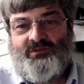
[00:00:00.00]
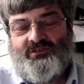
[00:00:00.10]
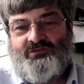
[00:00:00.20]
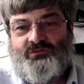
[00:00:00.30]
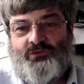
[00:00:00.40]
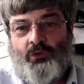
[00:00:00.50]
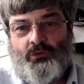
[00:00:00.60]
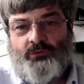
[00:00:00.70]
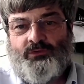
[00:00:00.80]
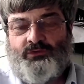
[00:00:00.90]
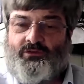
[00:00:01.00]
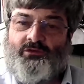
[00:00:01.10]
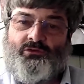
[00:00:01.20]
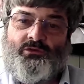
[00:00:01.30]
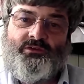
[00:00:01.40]
such as rollovers and
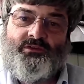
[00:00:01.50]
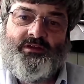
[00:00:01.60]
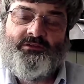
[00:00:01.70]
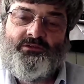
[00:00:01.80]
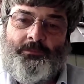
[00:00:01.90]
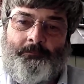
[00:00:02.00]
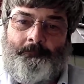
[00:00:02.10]
those sorts of things.